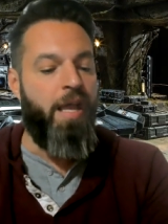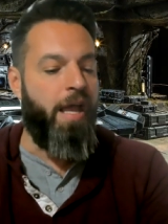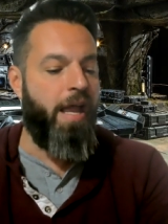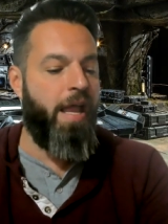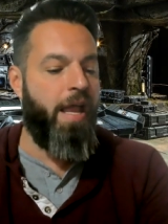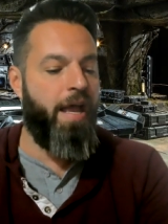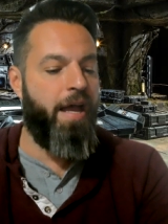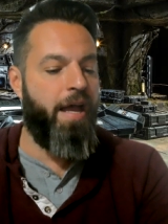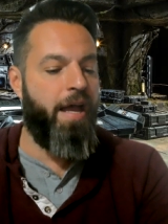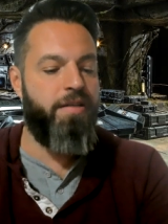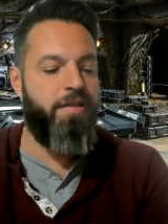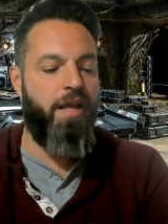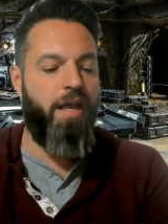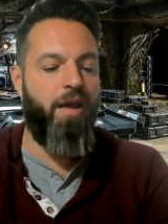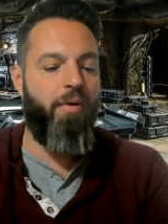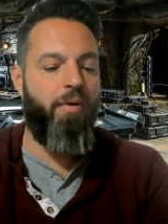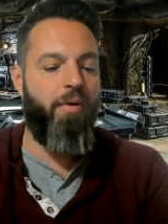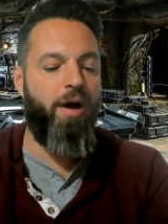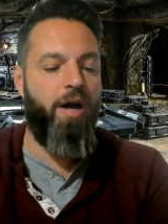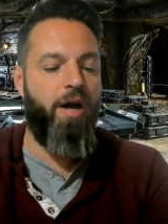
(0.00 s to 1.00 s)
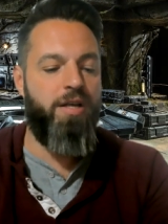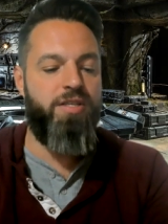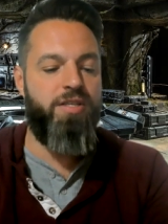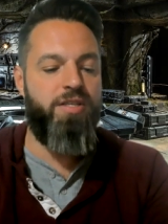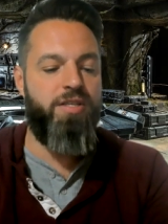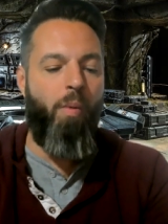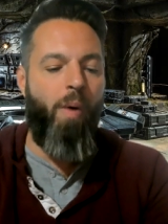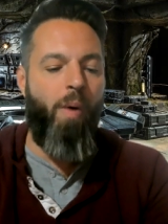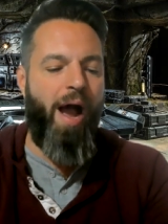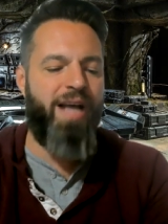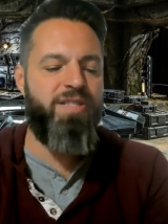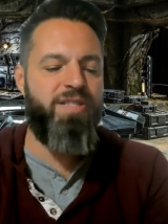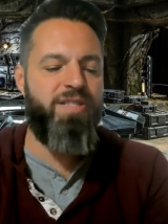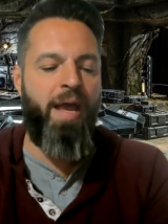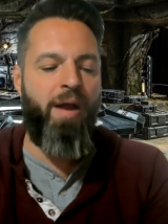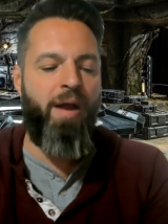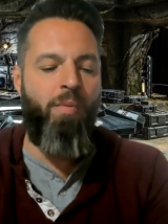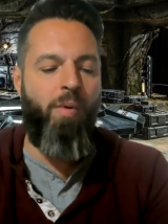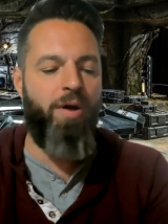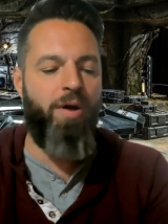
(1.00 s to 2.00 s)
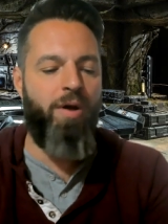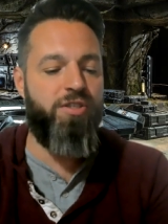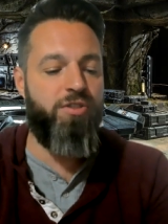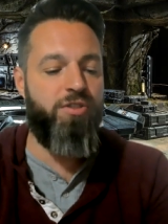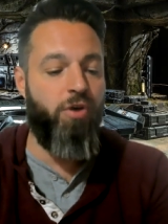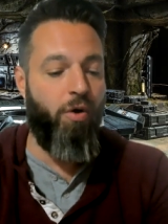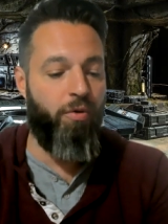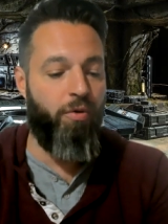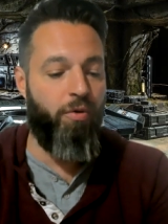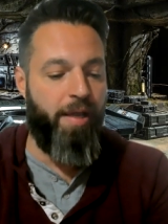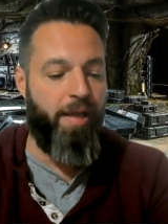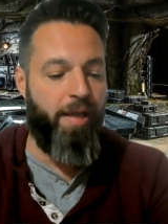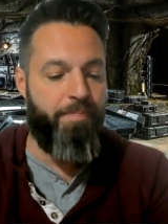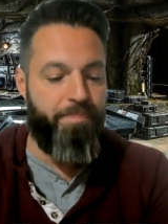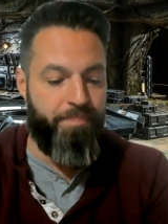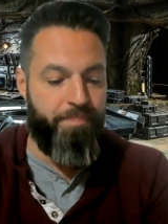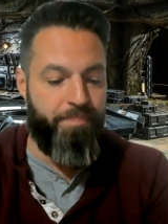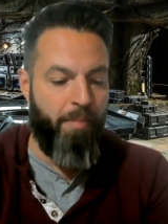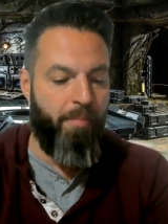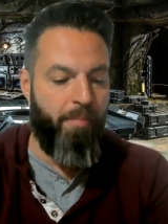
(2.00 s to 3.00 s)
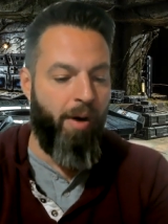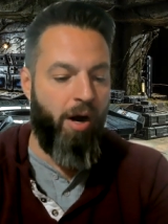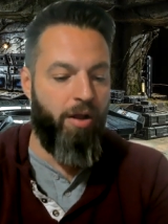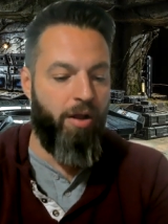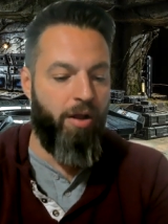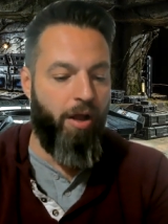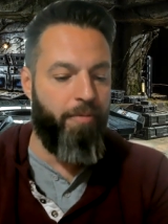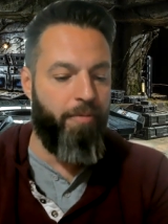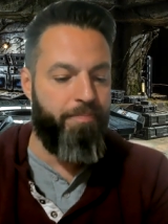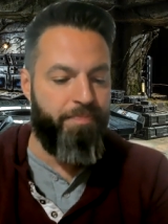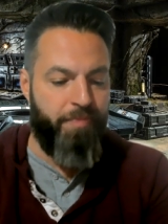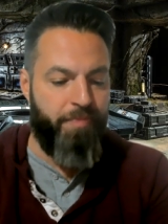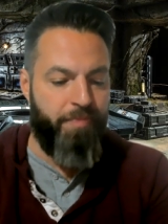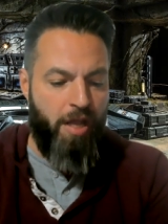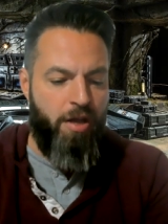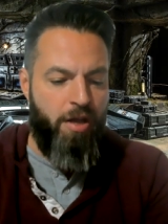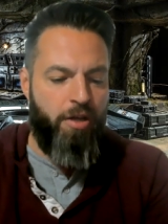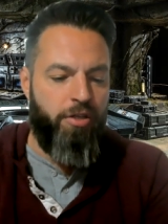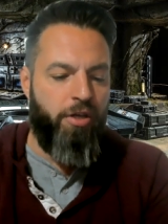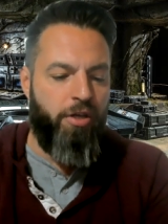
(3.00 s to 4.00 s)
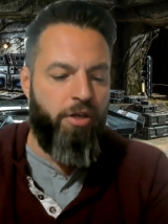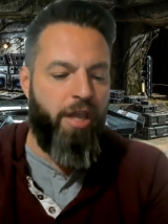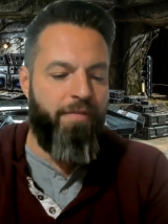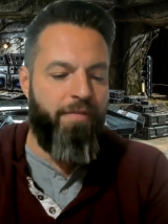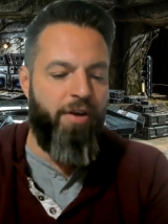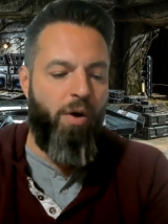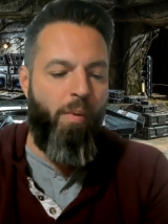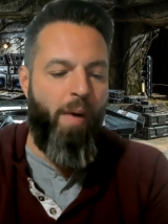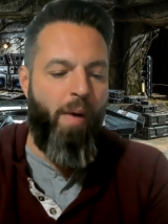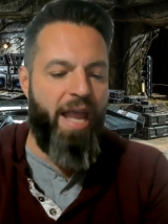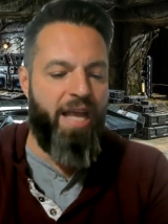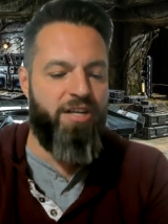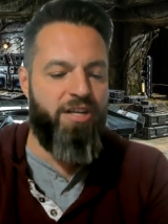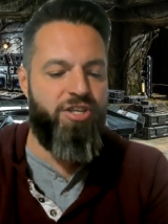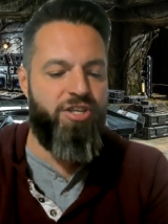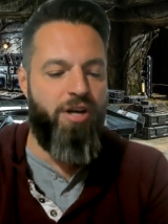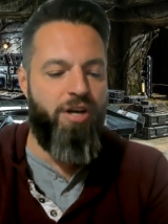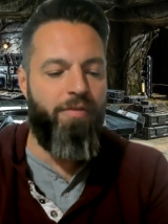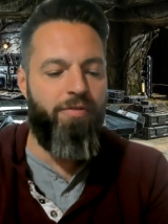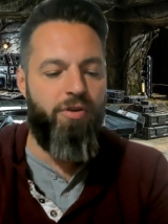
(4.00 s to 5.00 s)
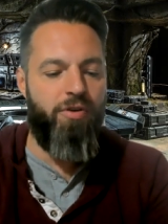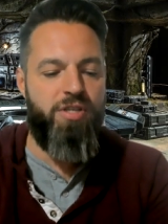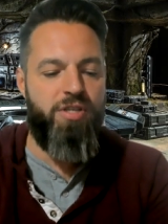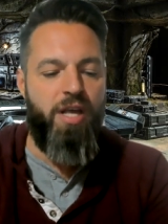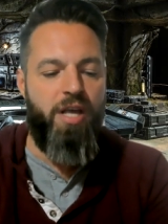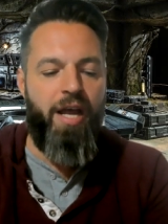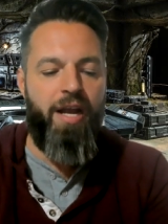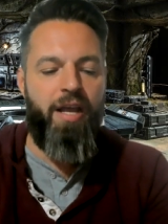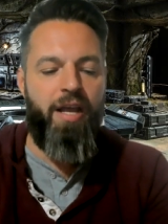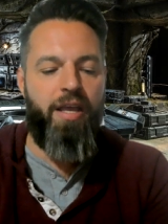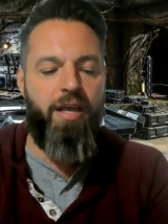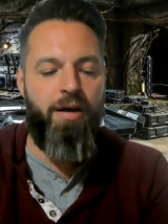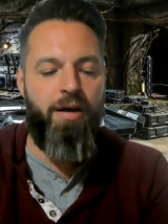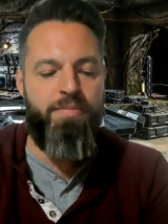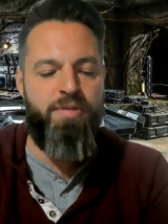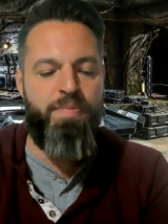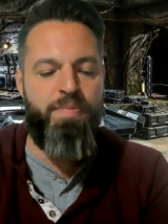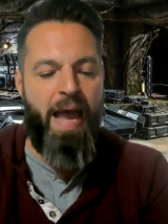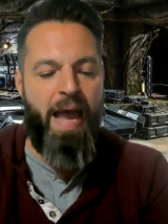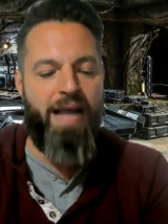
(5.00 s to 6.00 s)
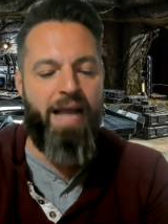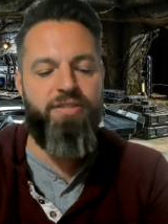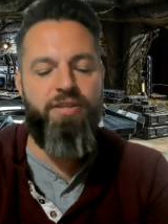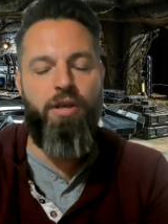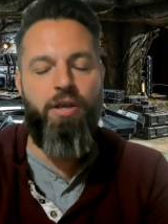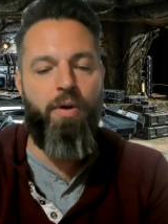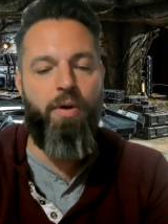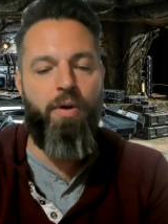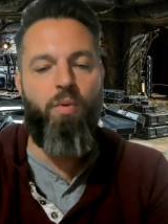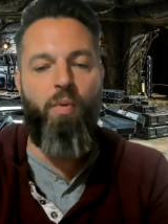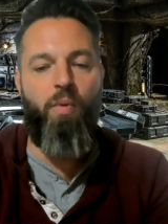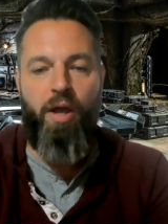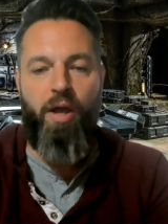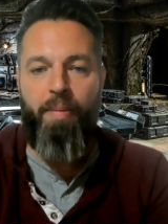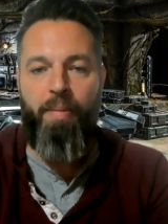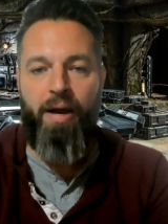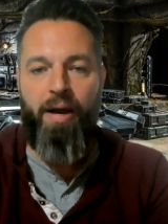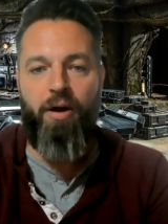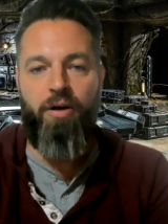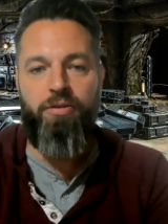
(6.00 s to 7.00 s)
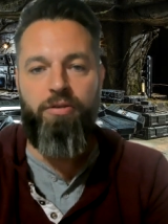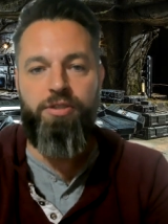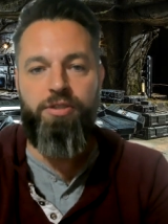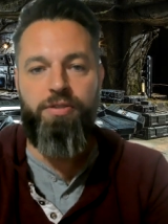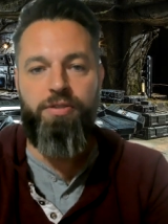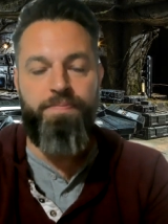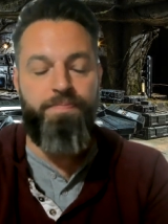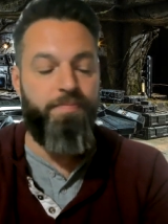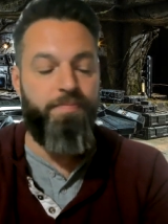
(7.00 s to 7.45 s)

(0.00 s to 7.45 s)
and it was a wise man once told me, Marlowe, you give it away in shovels, and it comes back to you in wheelbarrows.